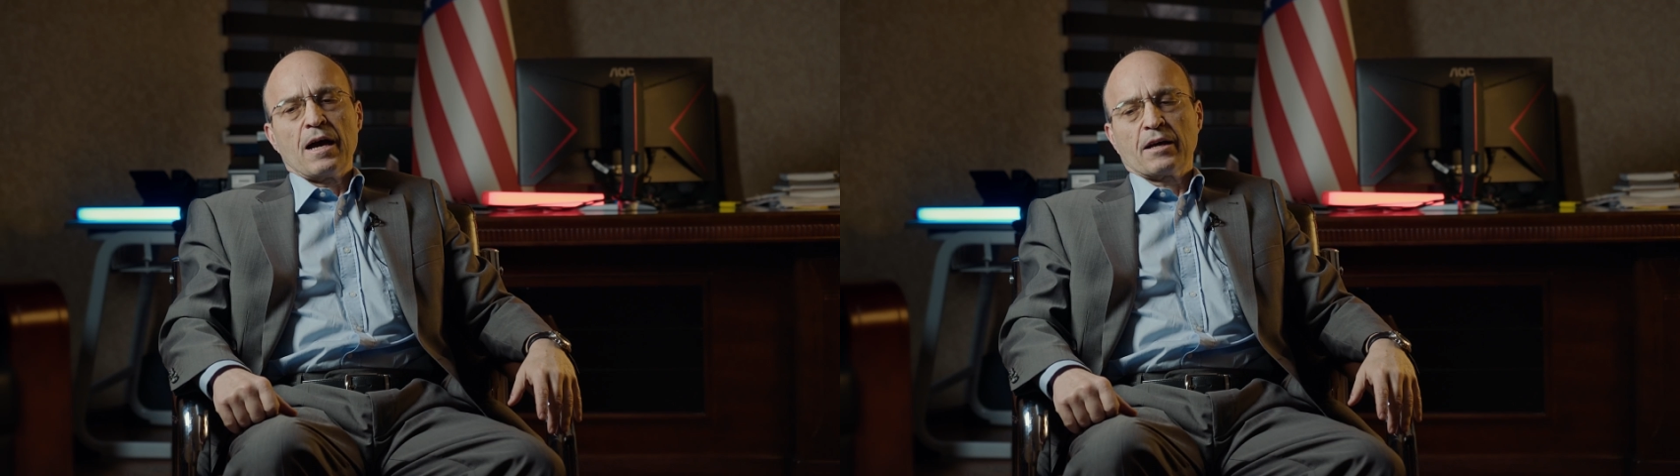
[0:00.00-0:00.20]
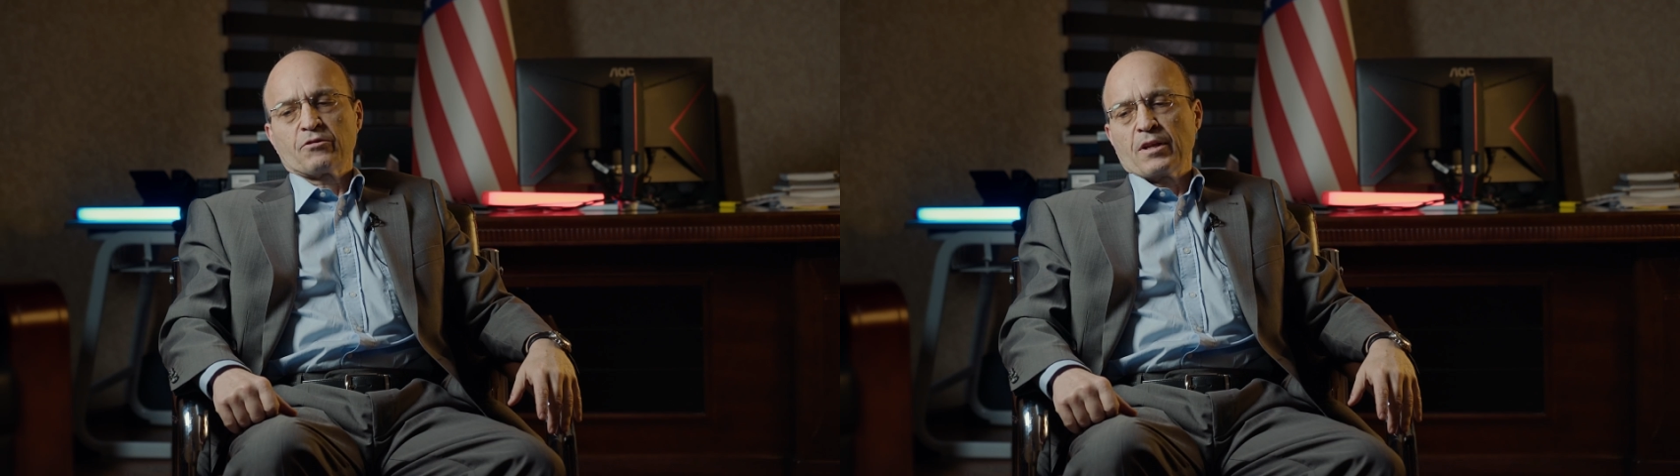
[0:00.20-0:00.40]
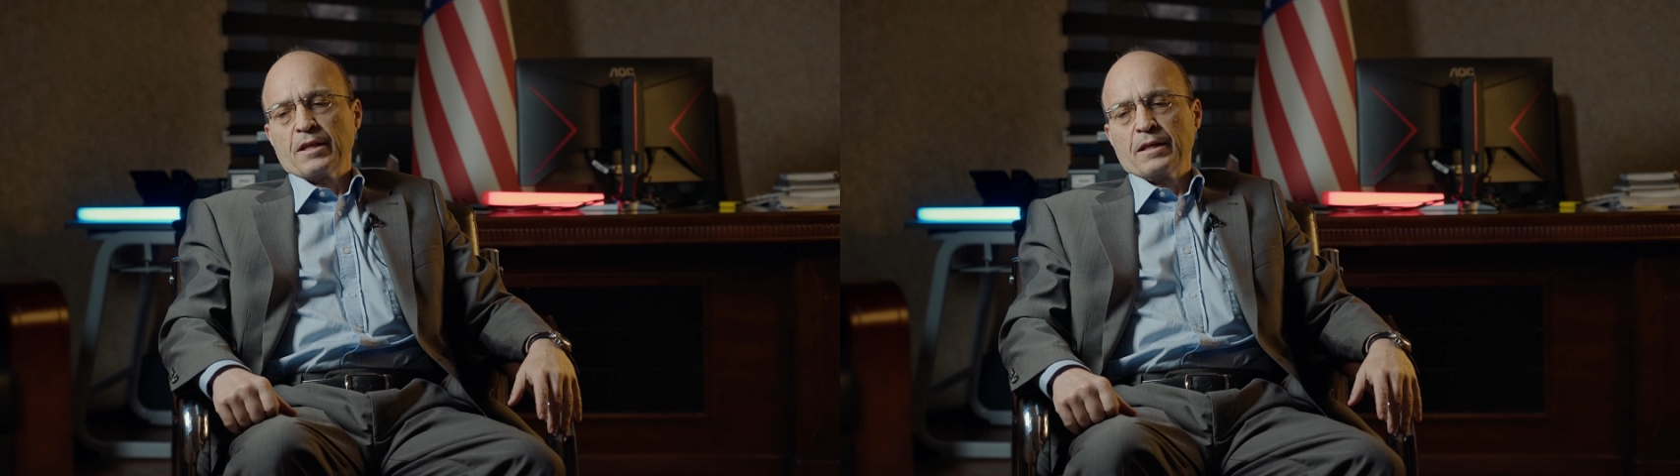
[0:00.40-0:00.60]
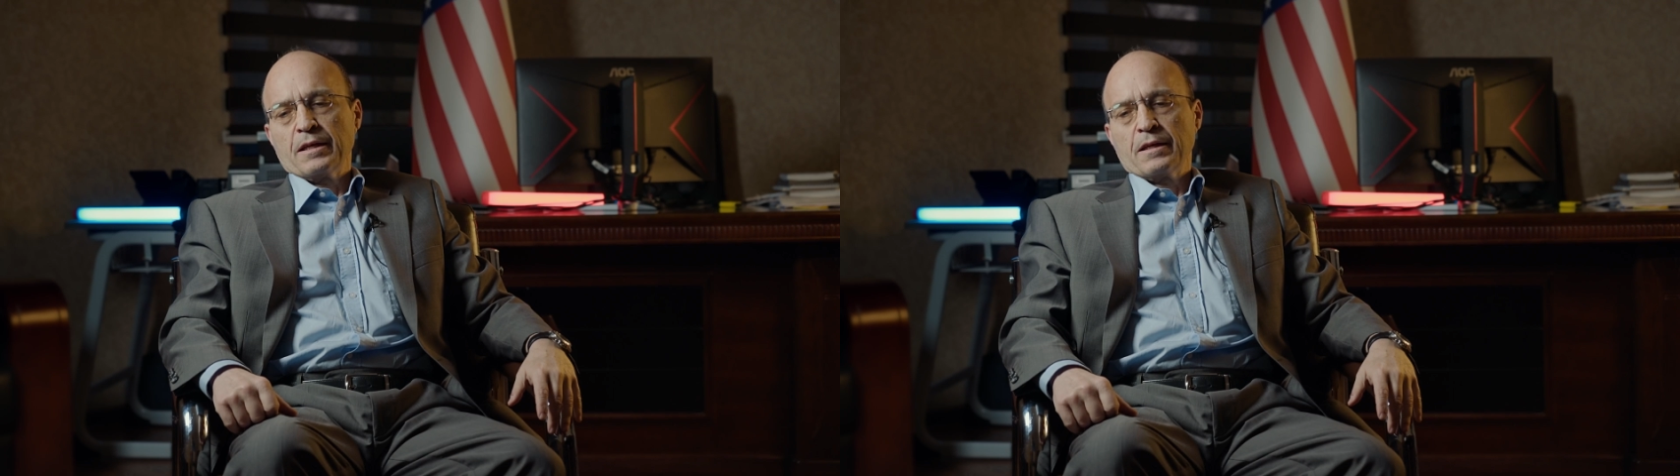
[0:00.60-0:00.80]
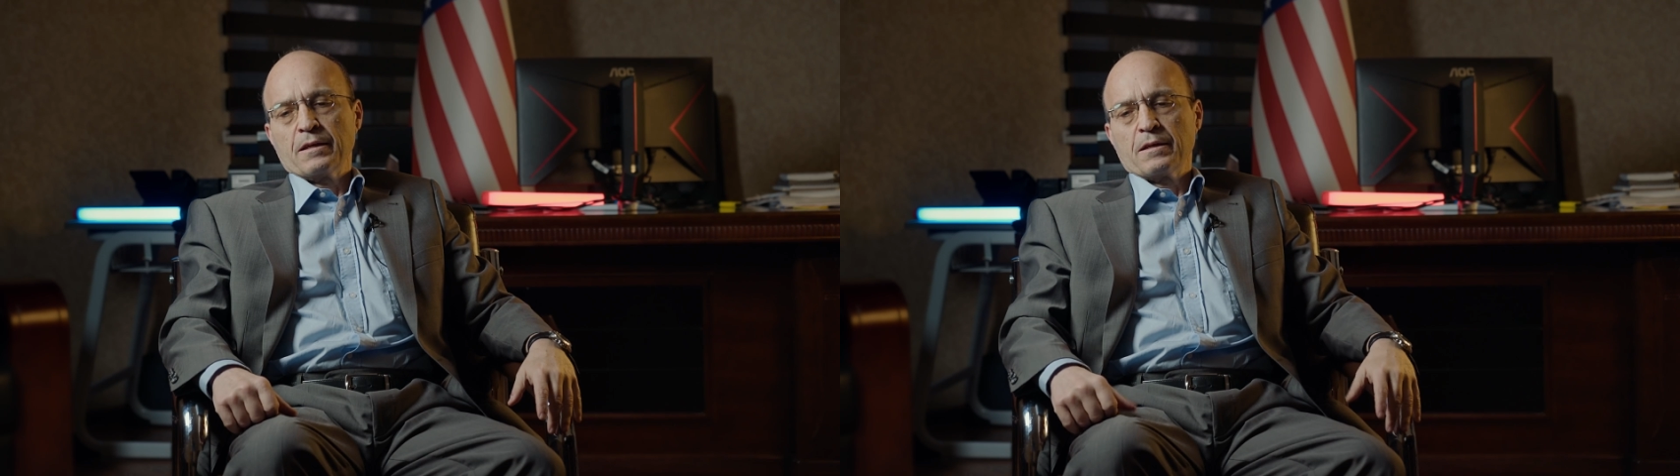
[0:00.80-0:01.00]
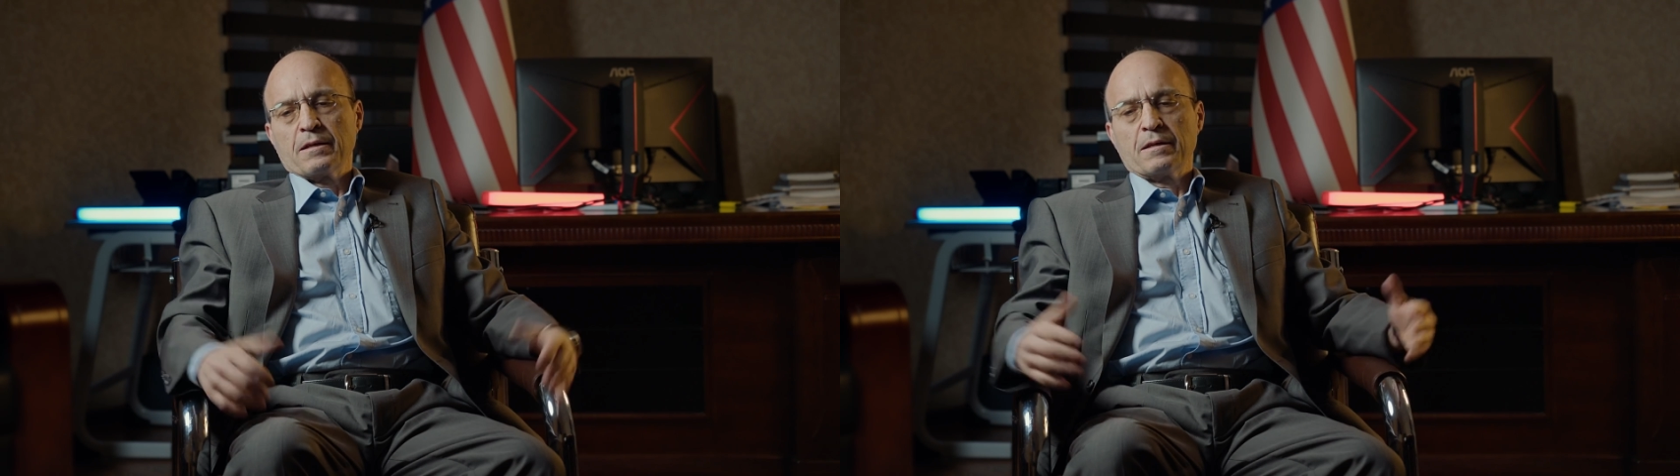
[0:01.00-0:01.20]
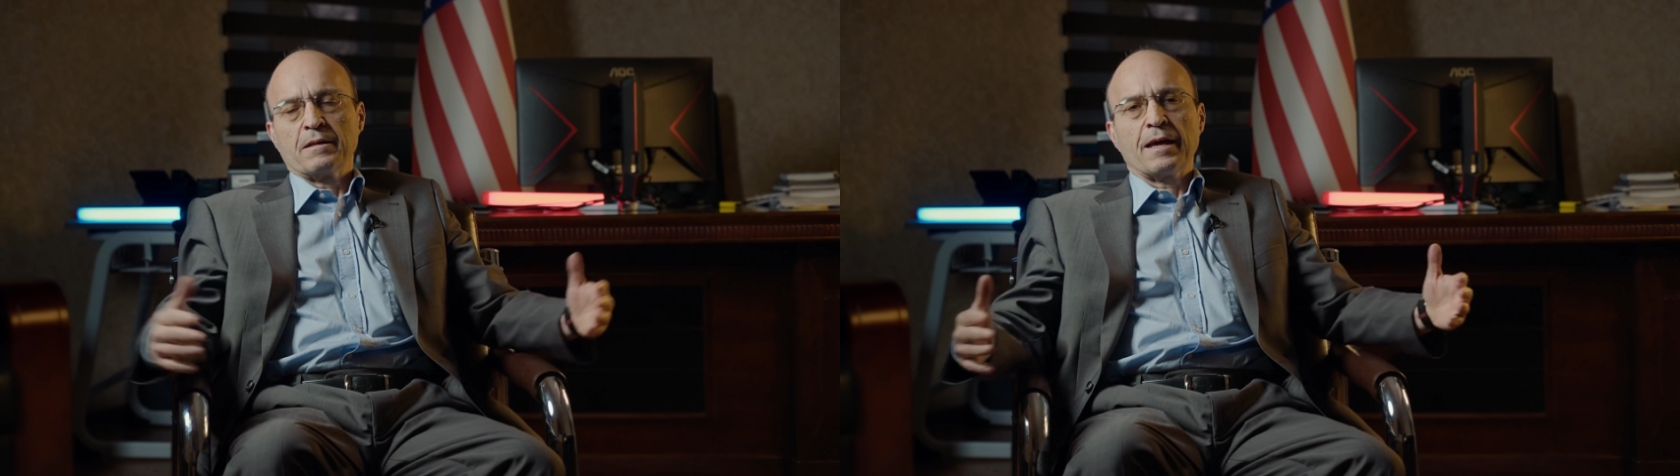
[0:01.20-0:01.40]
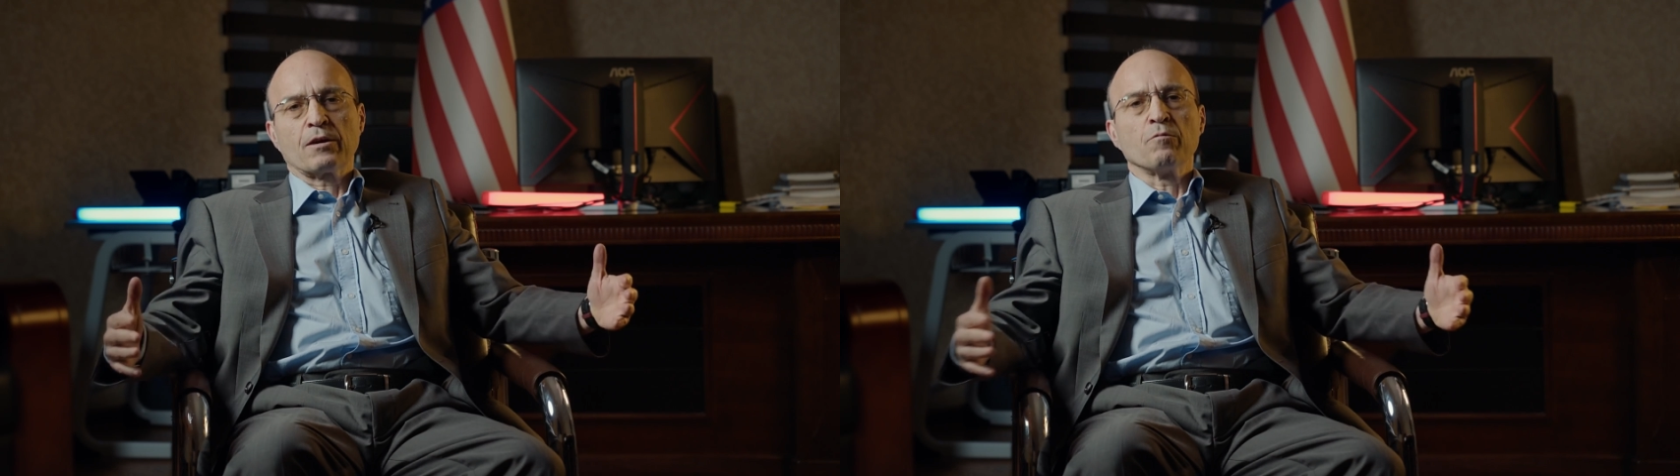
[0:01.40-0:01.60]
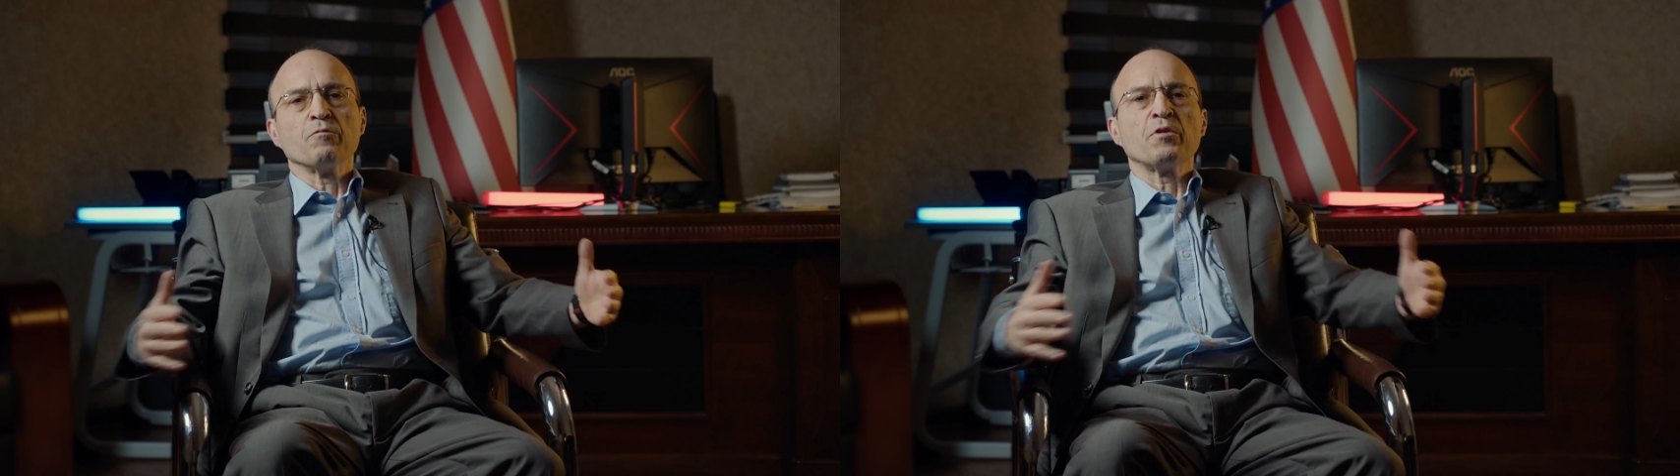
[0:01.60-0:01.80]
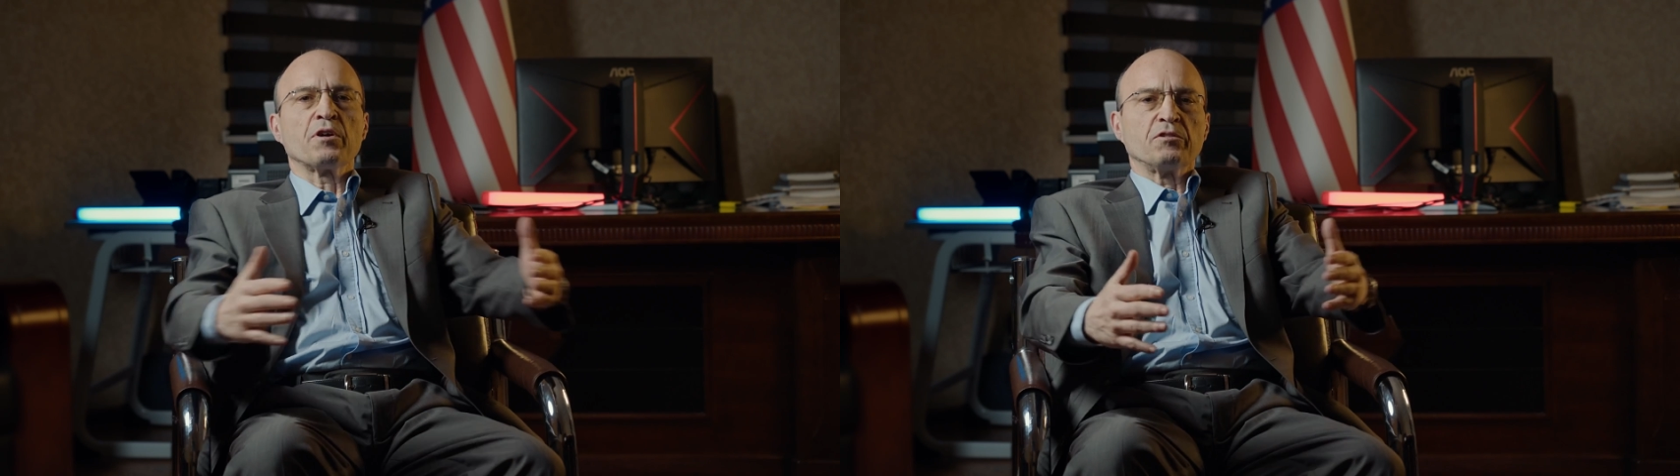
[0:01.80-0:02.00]
actually they
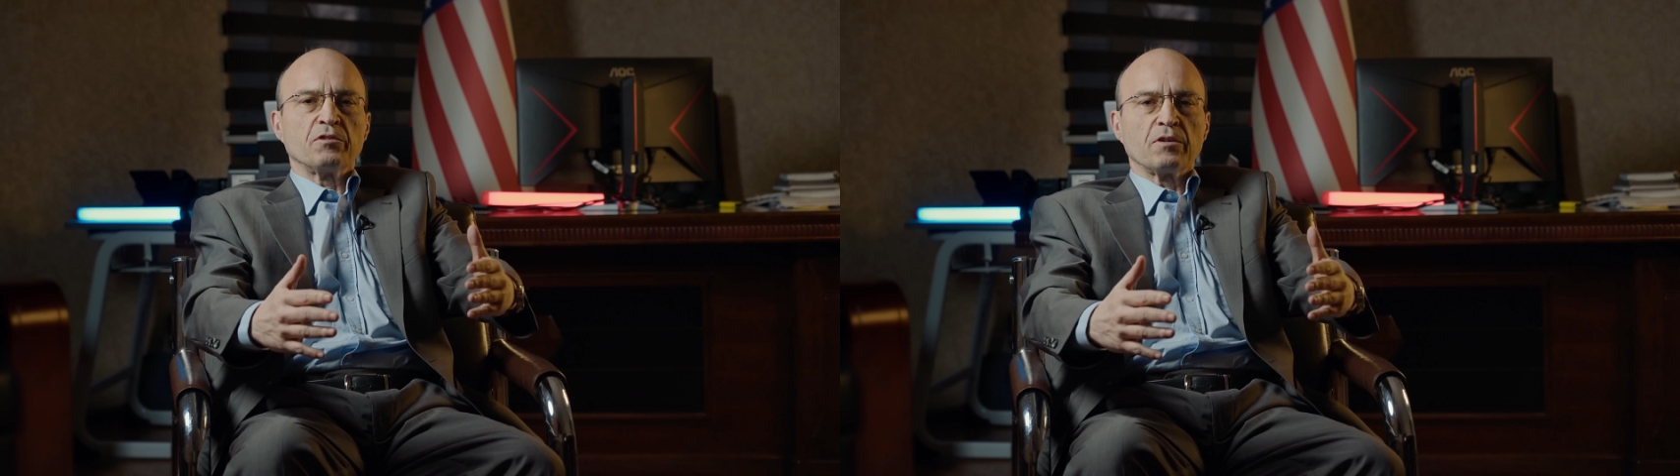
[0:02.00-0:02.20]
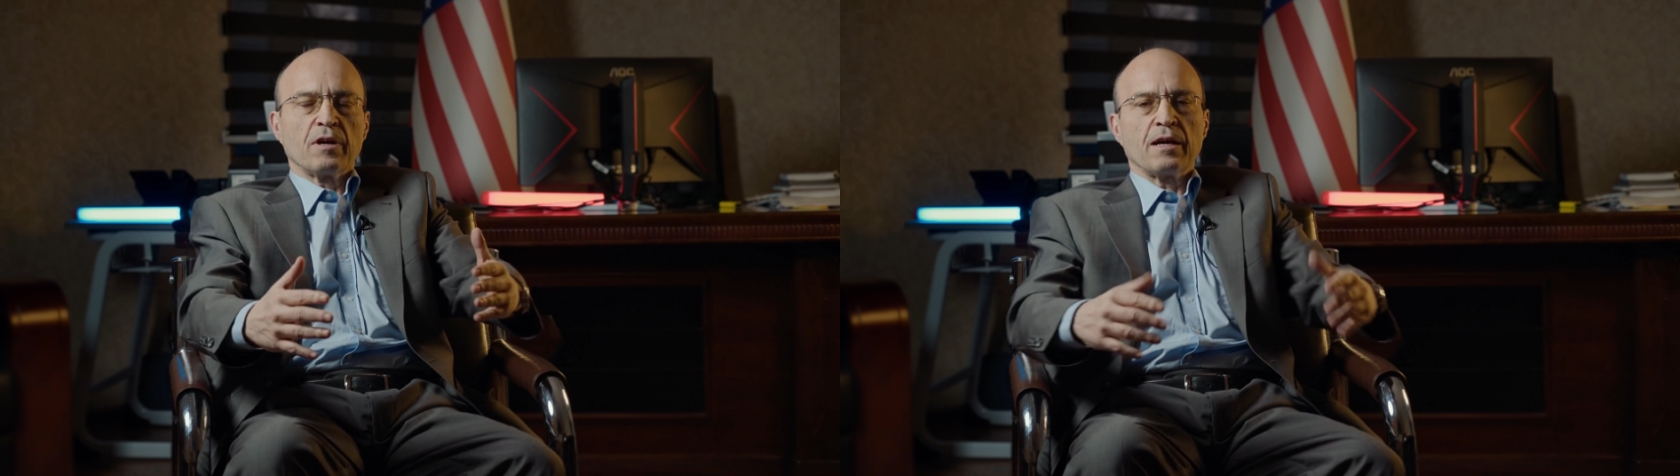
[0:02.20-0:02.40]
converge